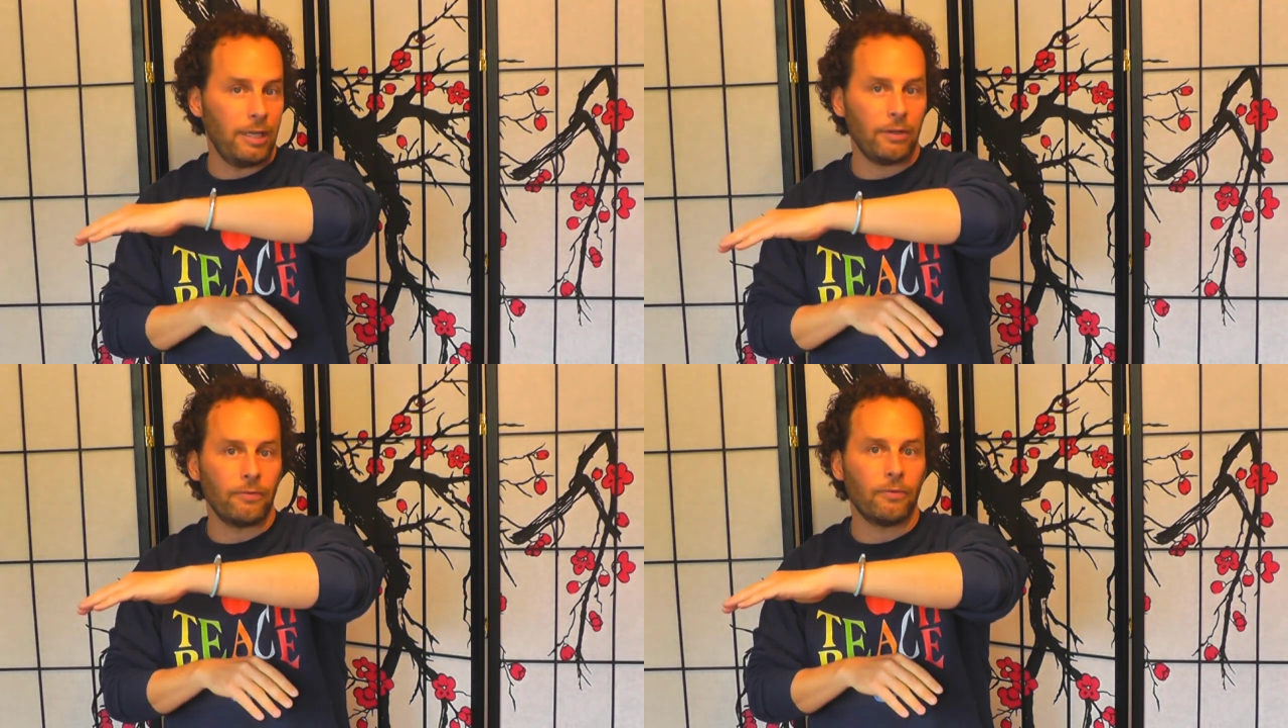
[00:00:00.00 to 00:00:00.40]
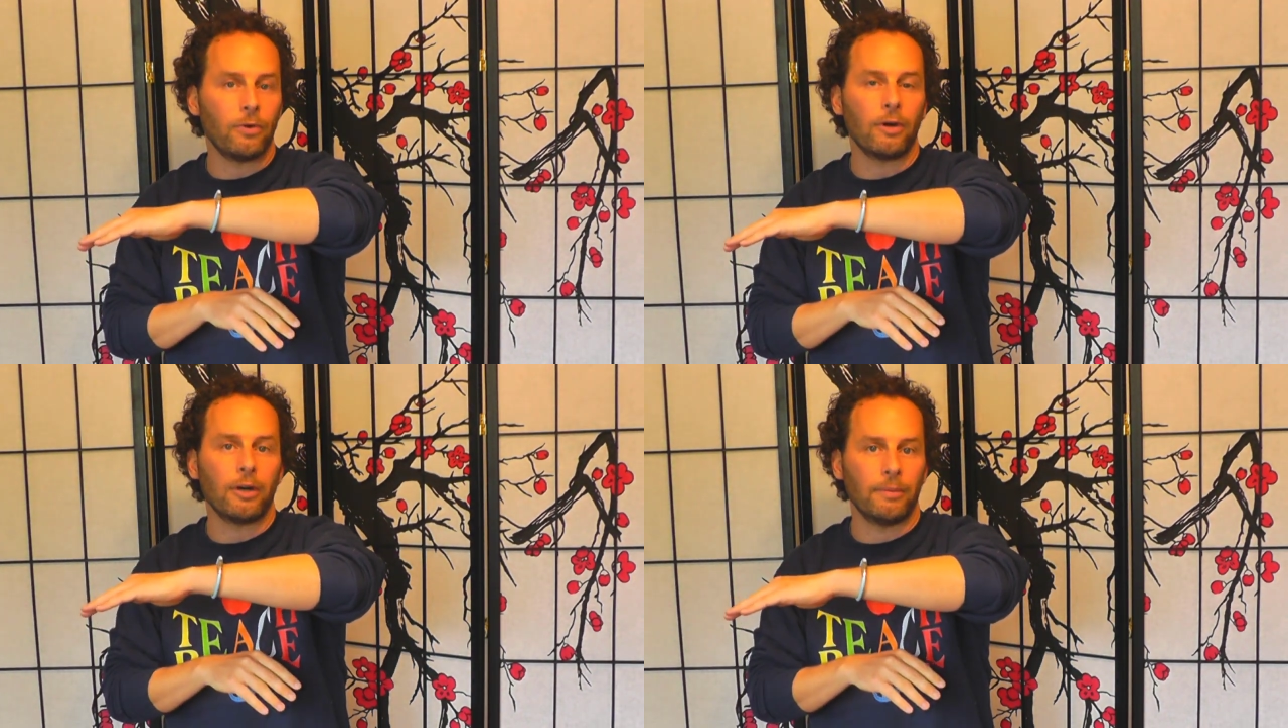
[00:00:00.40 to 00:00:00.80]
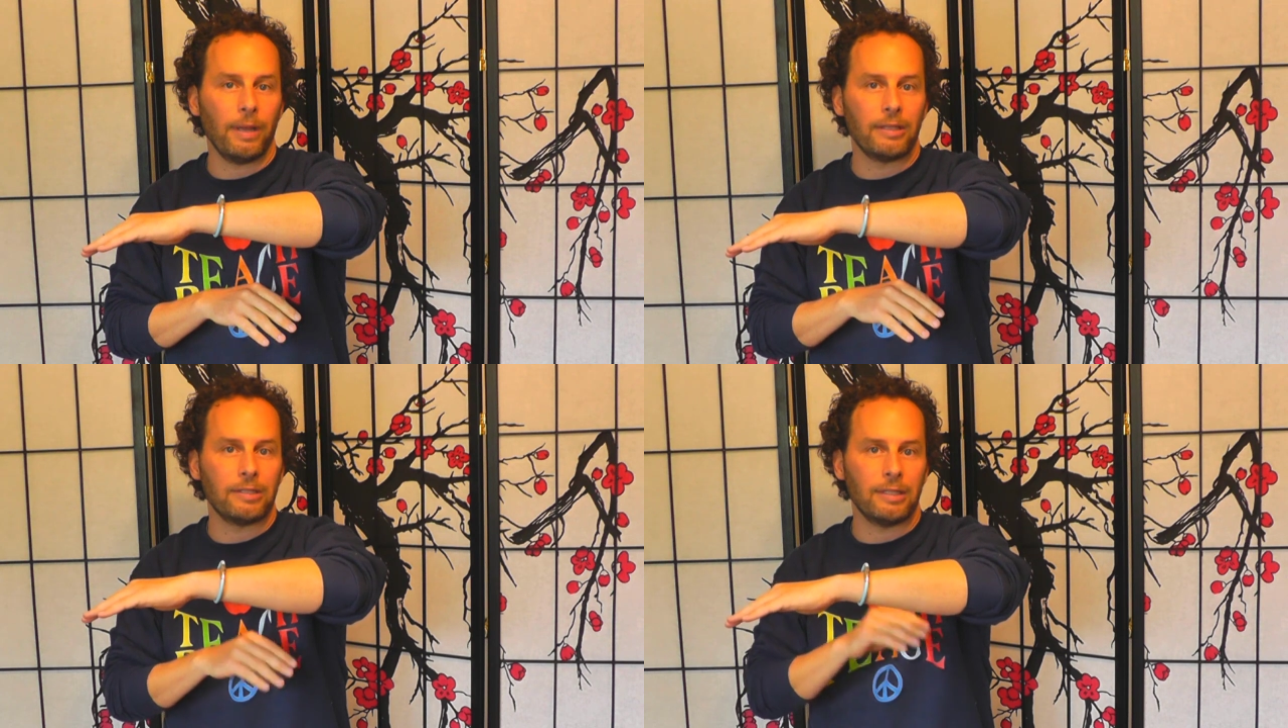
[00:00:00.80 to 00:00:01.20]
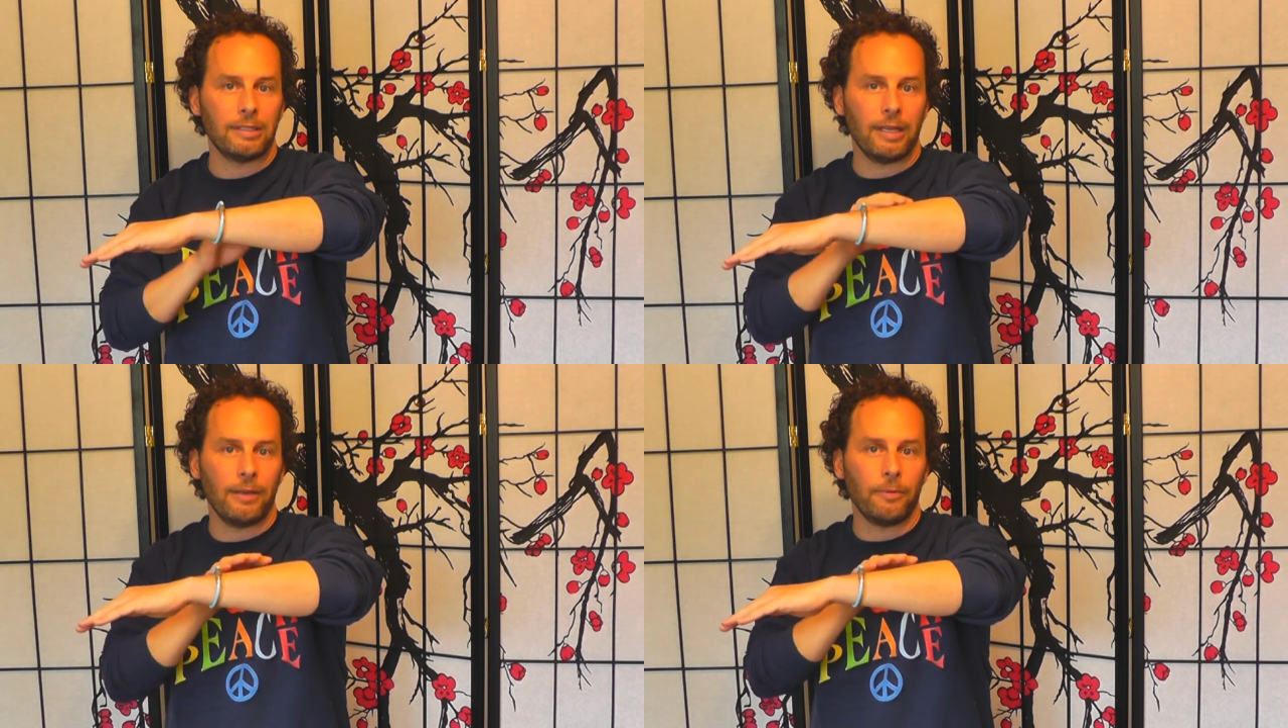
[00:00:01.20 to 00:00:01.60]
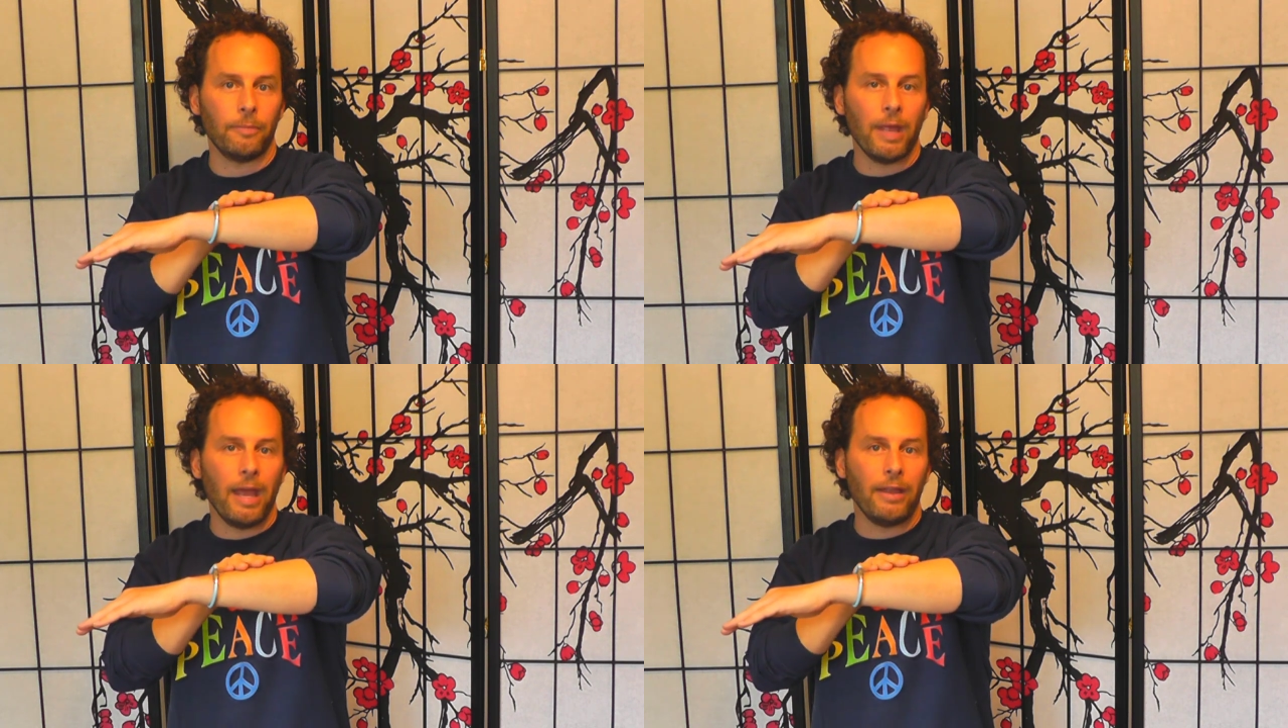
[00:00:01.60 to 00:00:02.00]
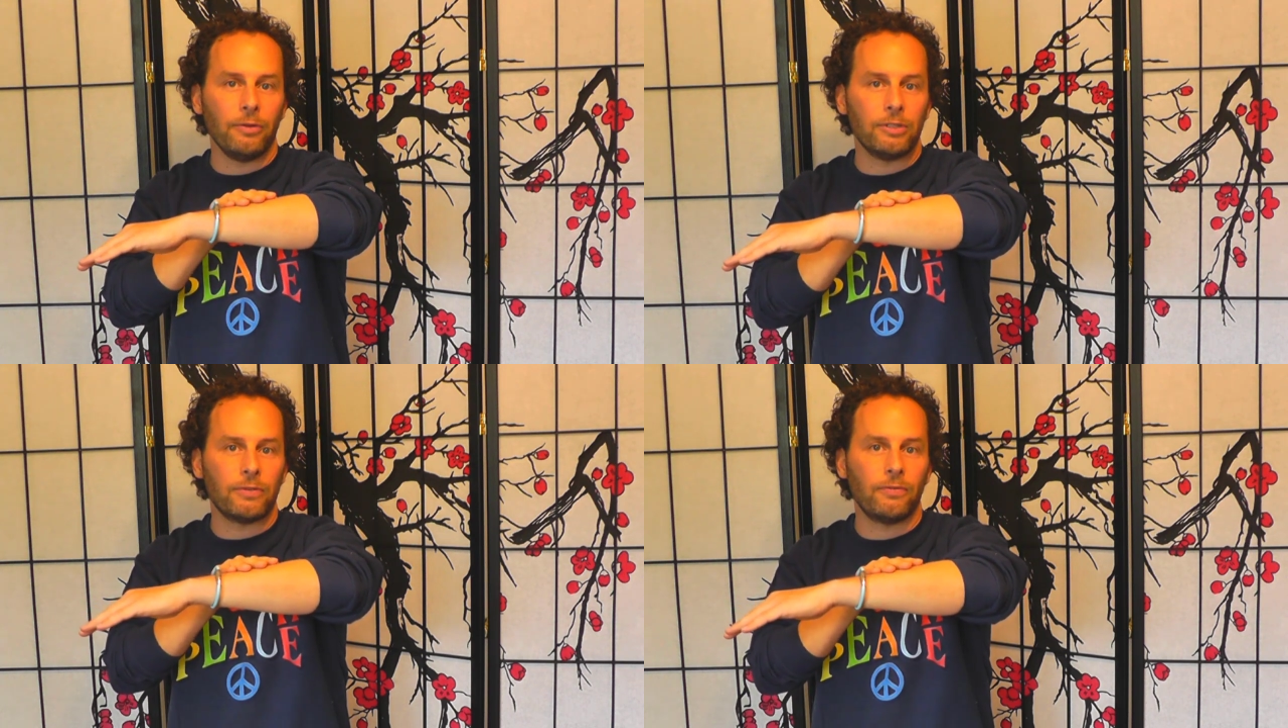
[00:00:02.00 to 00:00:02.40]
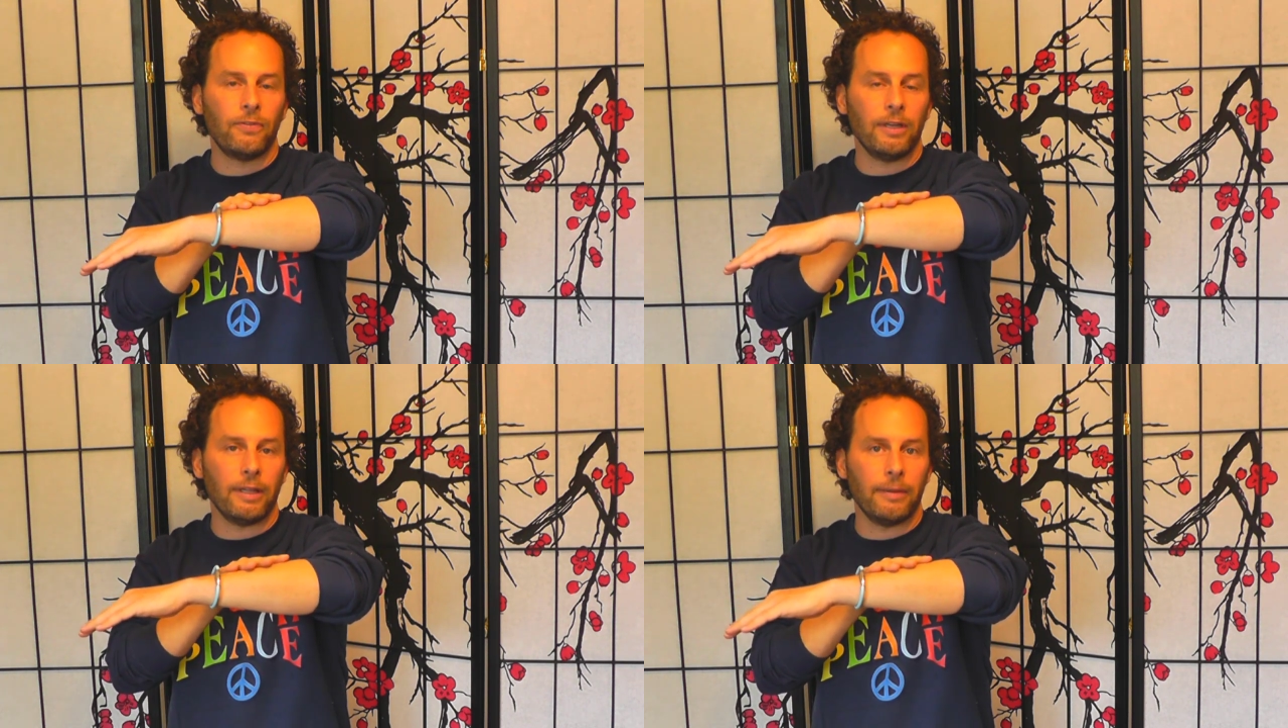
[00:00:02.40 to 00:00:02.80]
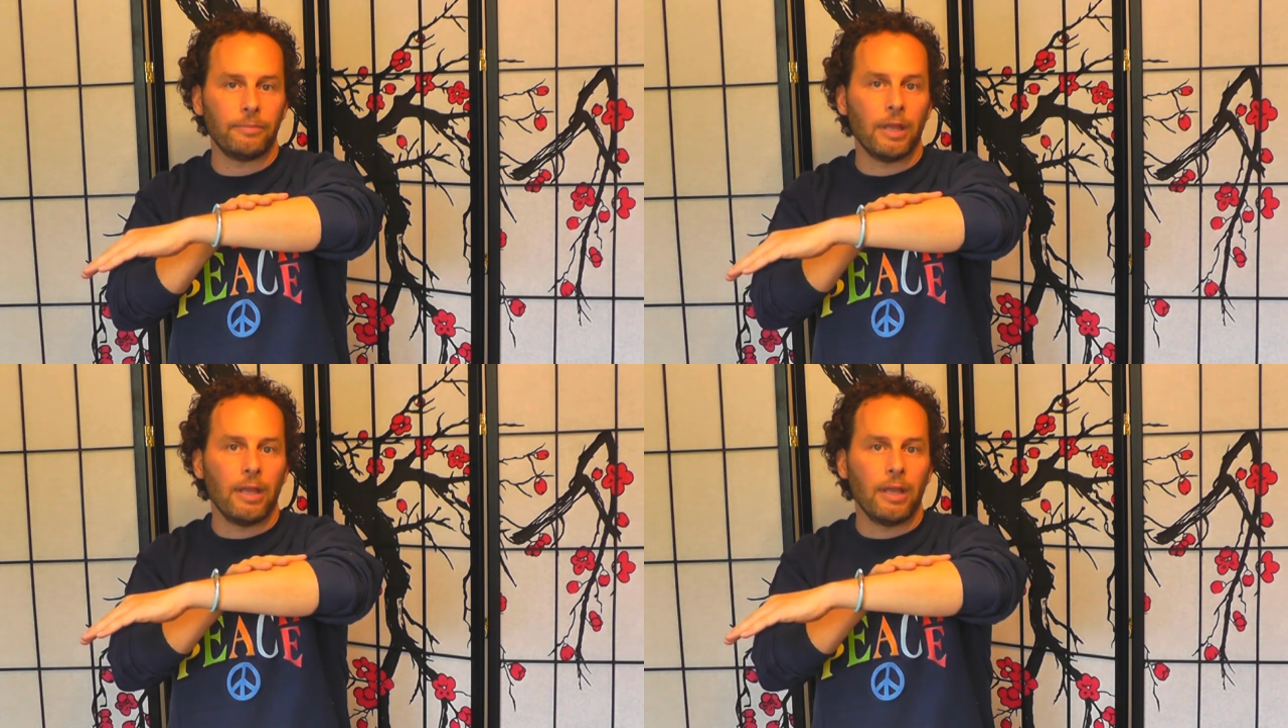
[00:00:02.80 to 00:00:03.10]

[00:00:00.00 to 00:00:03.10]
take your forearm as an example and you just feel it,